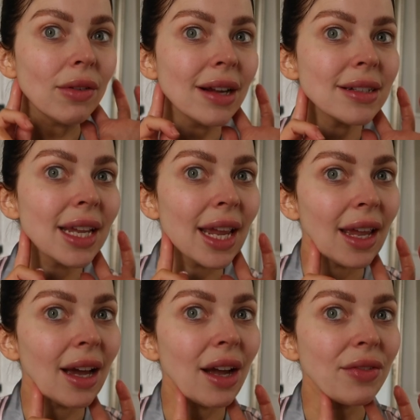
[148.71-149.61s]
around
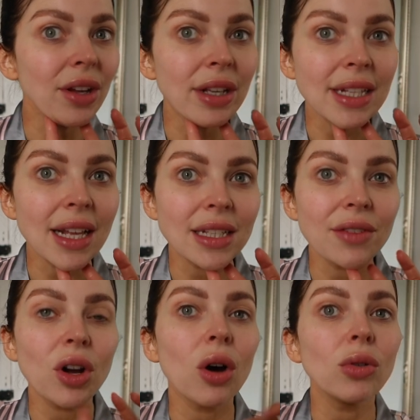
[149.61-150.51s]
here, I've noticed as
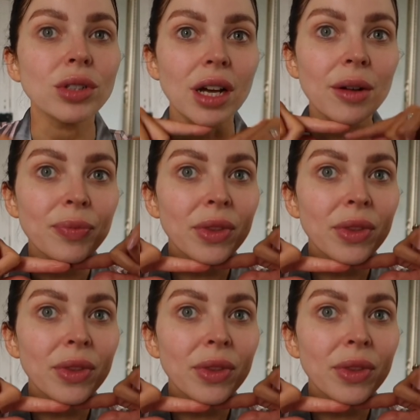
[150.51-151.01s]
I've got older,